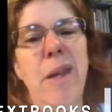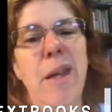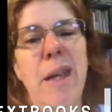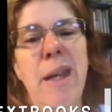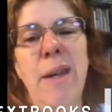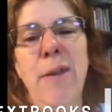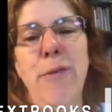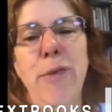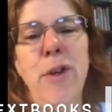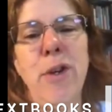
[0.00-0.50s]

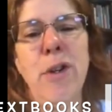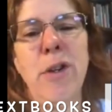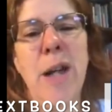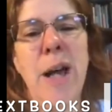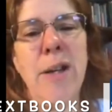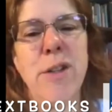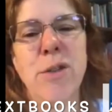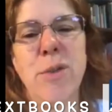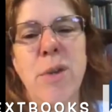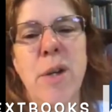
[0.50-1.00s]
if you're
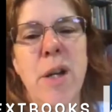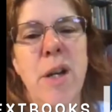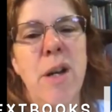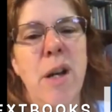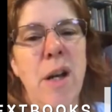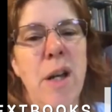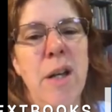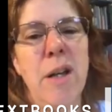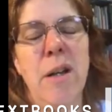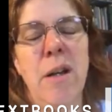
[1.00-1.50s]
not doing it
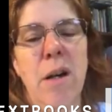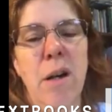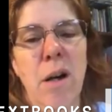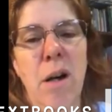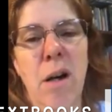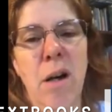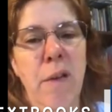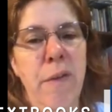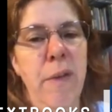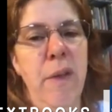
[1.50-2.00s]

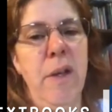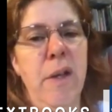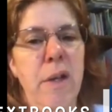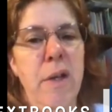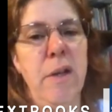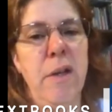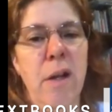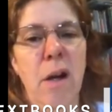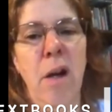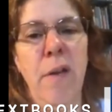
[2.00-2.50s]
on
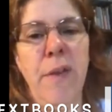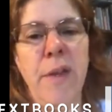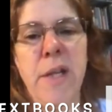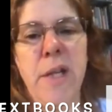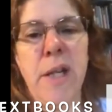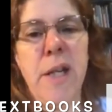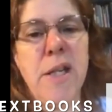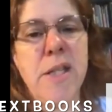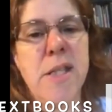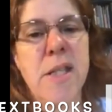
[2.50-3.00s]
the
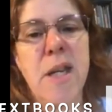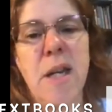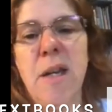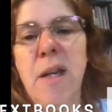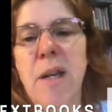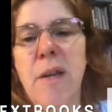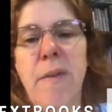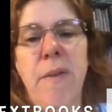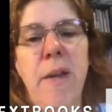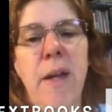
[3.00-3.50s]
disc,
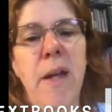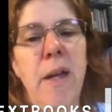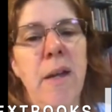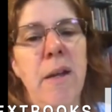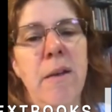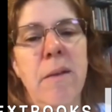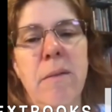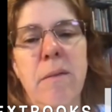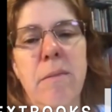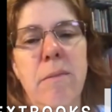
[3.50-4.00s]

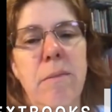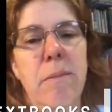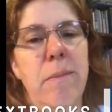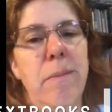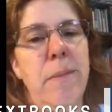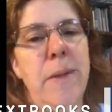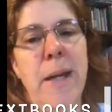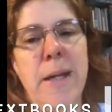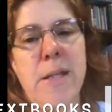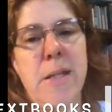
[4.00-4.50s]
then
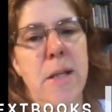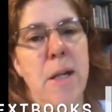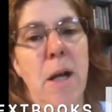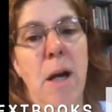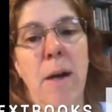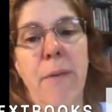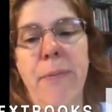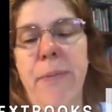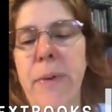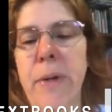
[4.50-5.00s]
that's
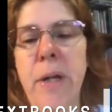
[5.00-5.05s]
enough.